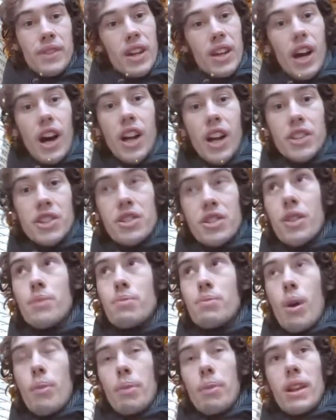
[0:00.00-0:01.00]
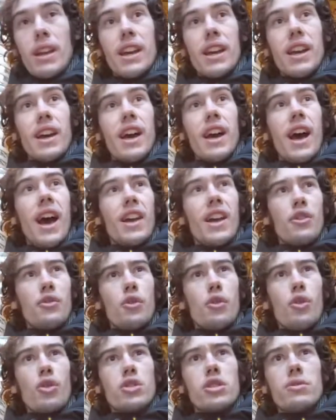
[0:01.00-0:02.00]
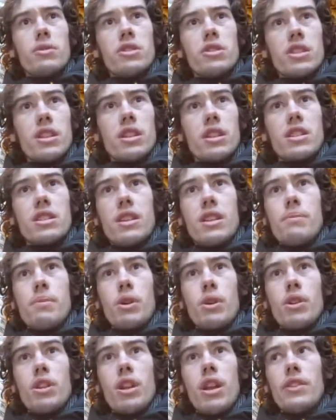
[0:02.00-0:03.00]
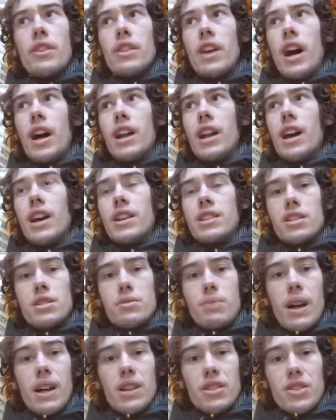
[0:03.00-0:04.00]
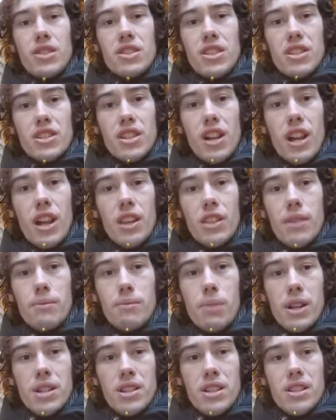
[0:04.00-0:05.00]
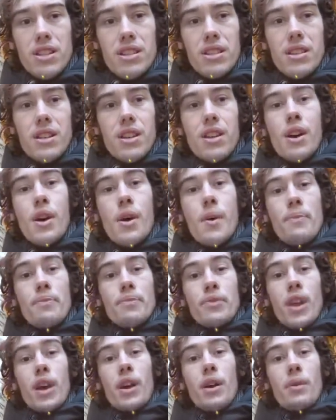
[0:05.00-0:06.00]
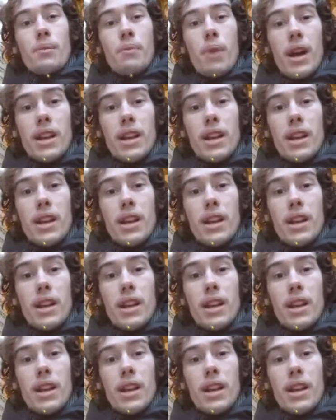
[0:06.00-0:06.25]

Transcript: answer it properly. And of course you will see this typical London highlights as well, such as the London buses. My